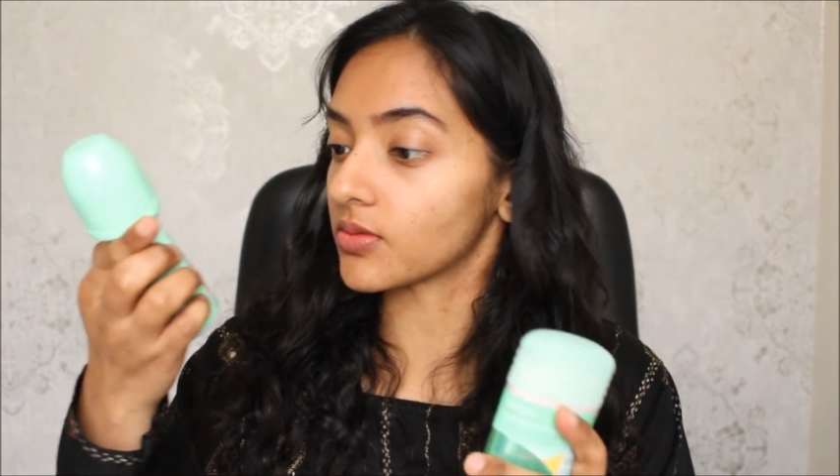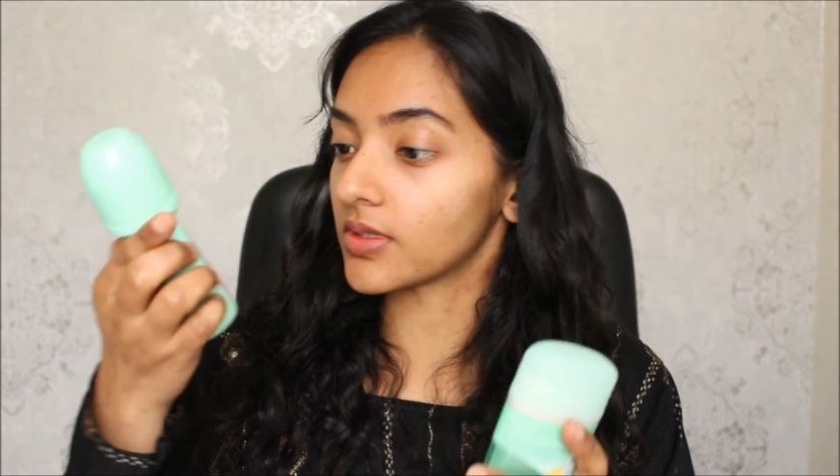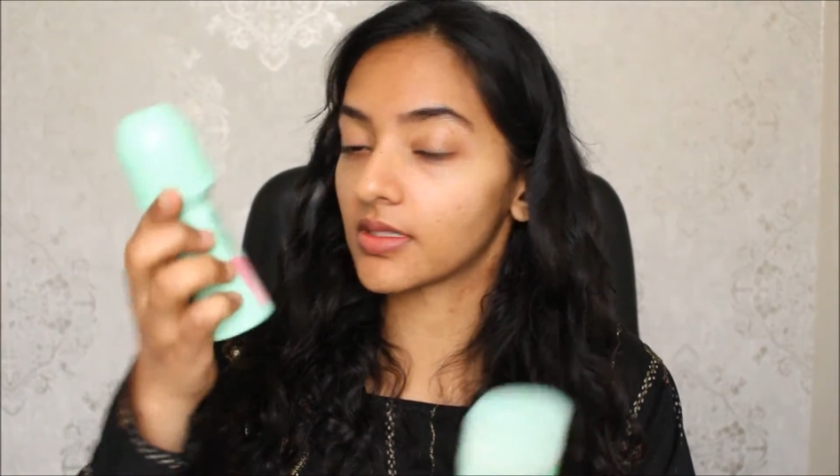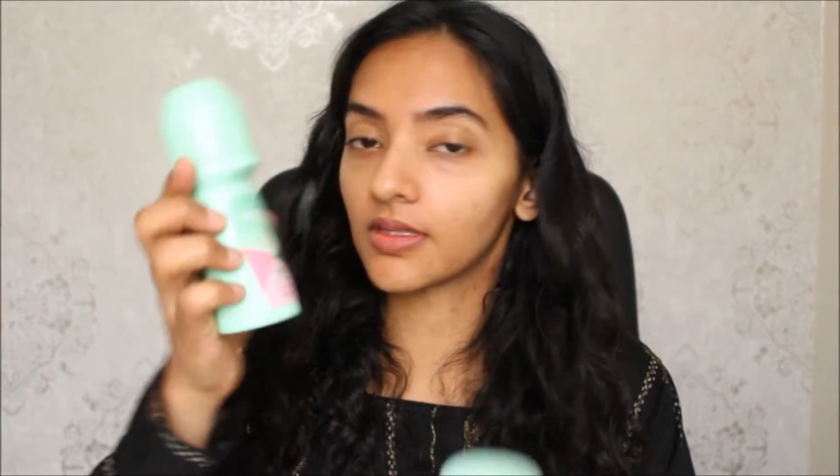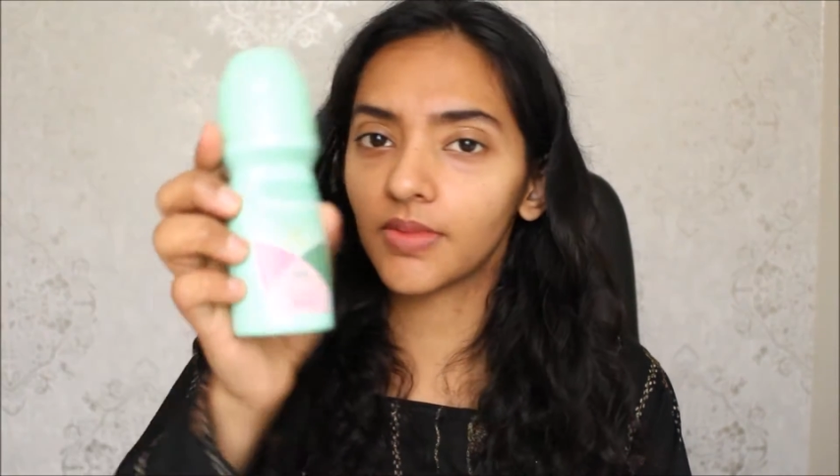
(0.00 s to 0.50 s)

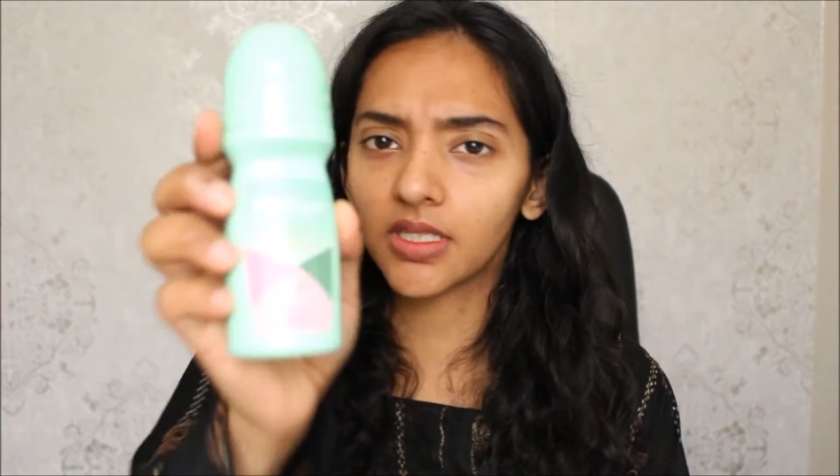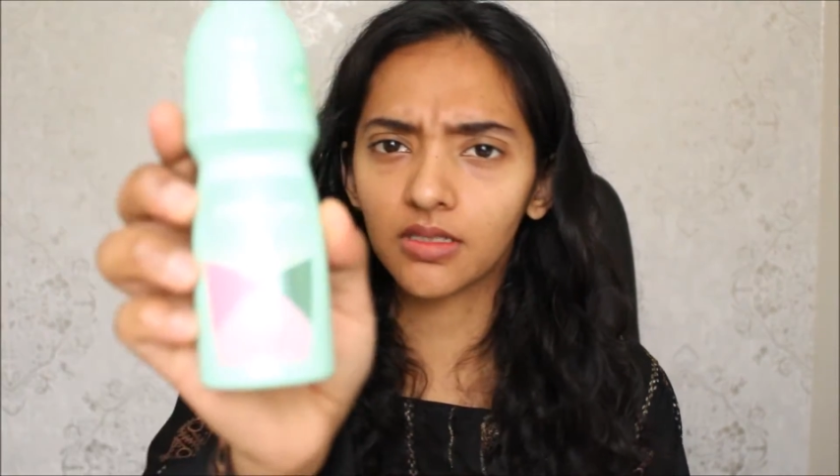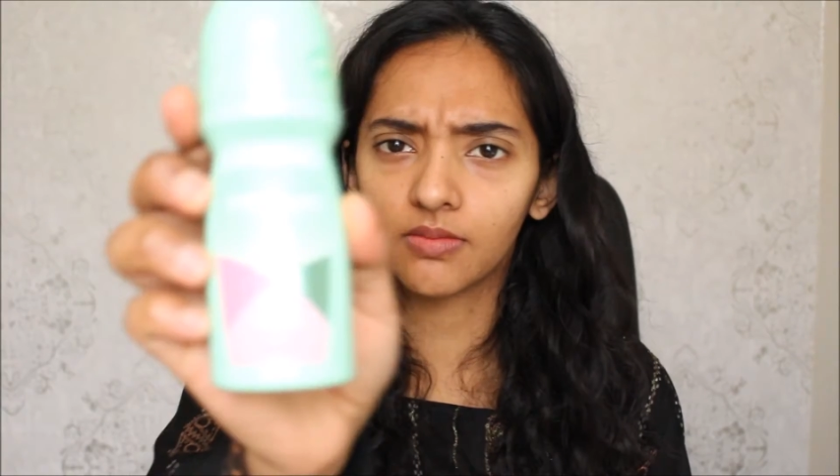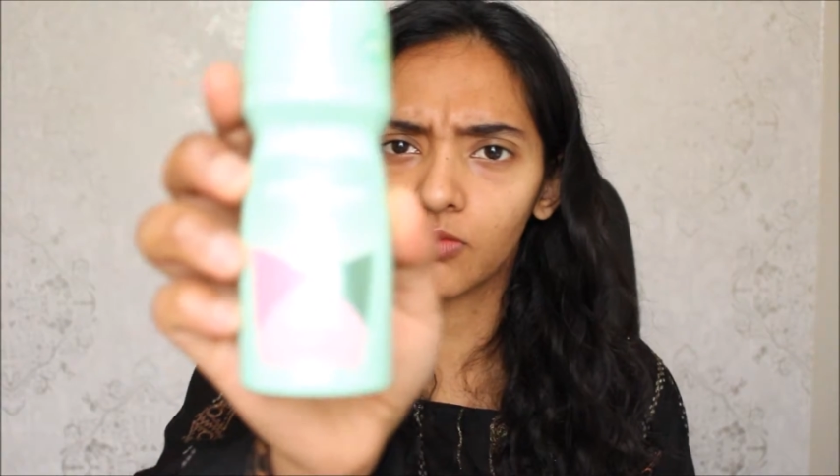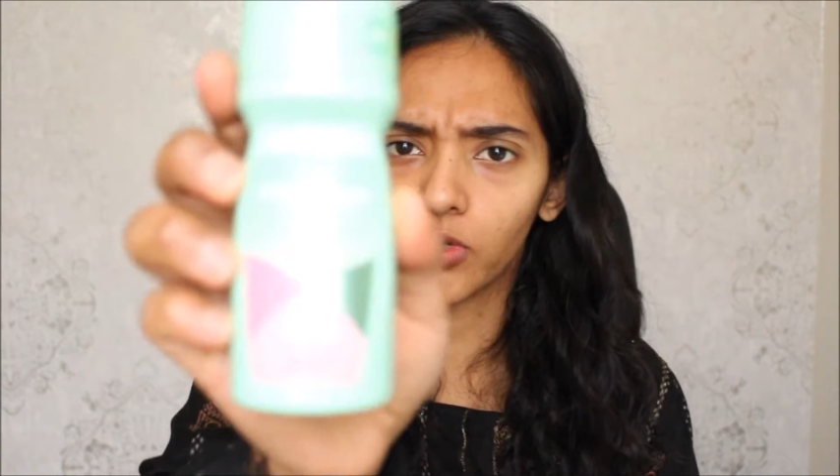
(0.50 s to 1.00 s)
one's the
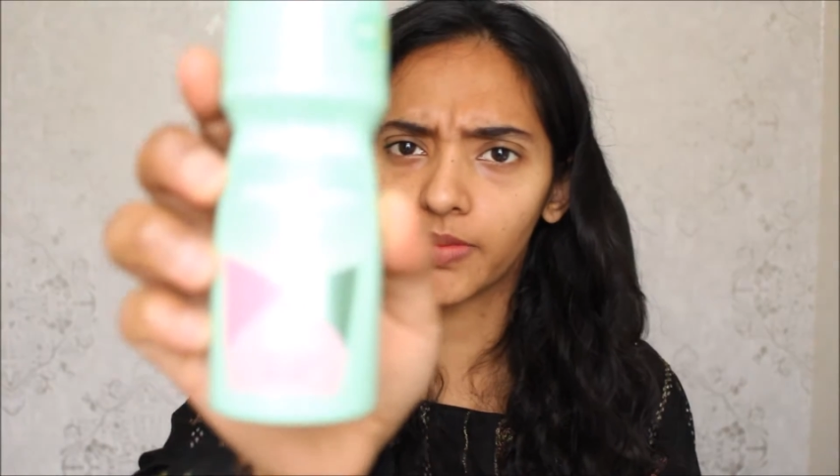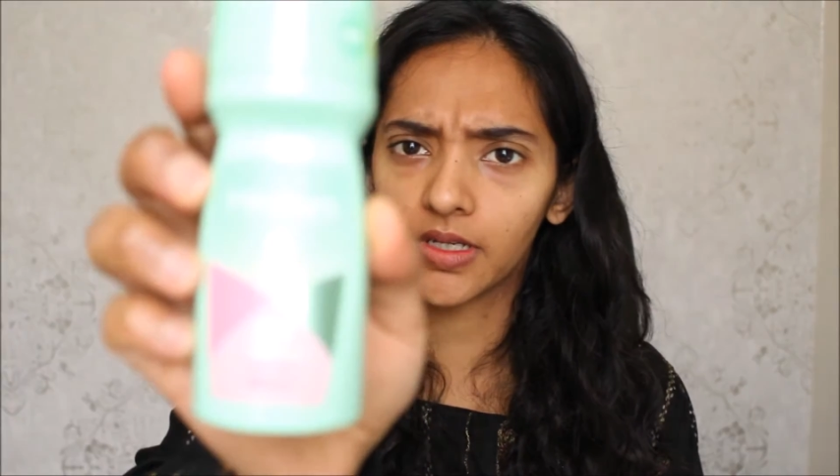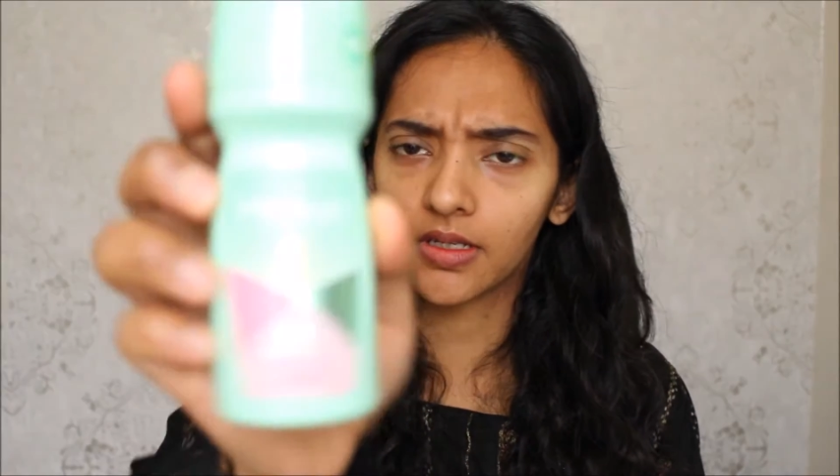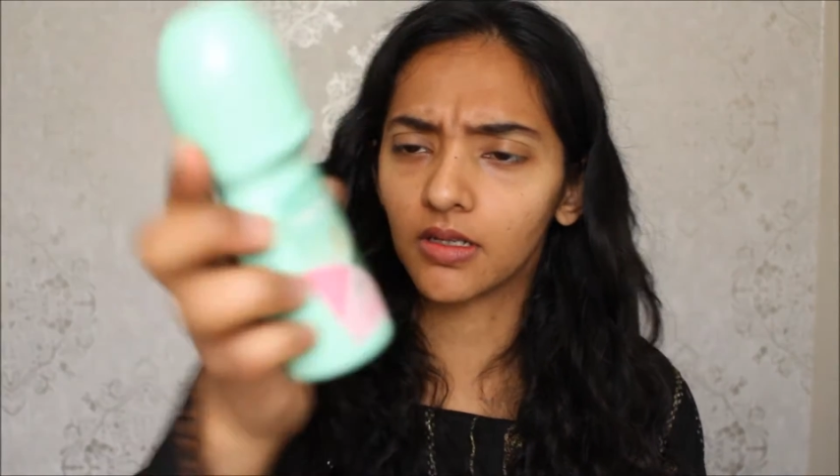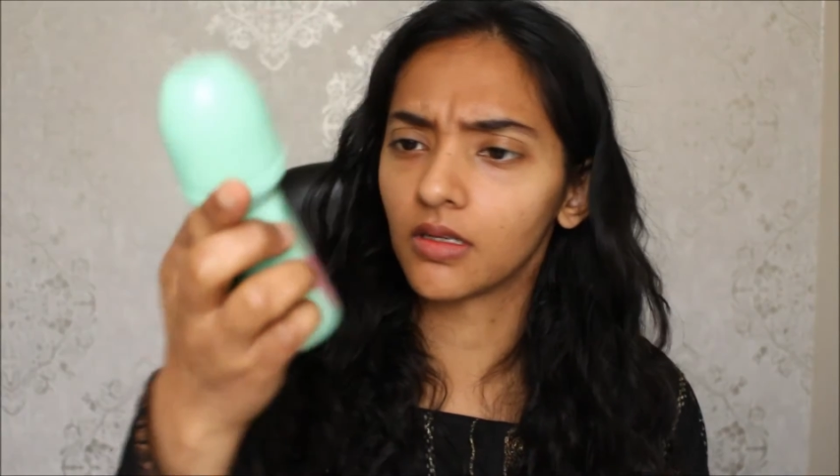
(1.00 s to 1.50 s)
Mitchum
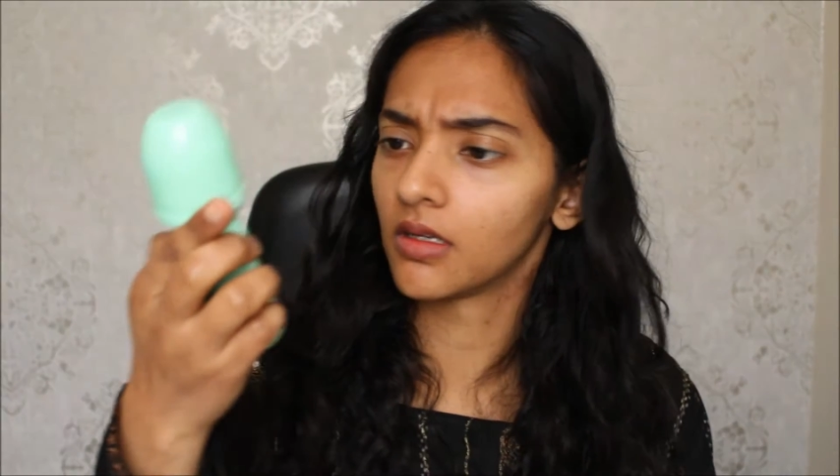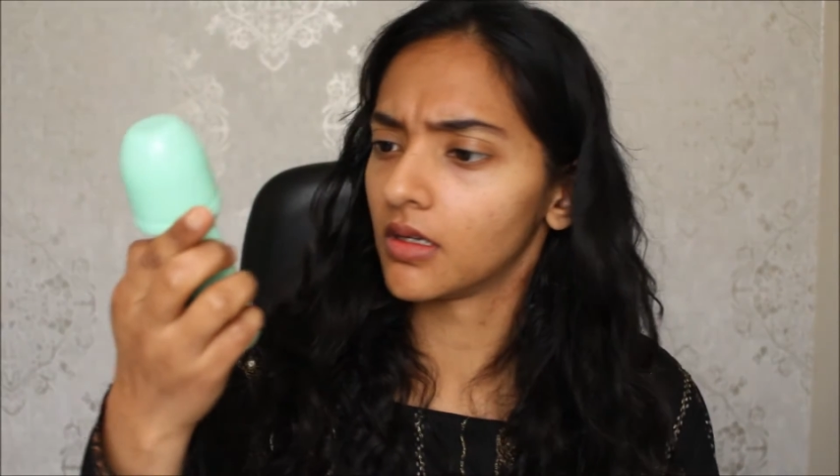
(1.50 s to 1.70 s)
Women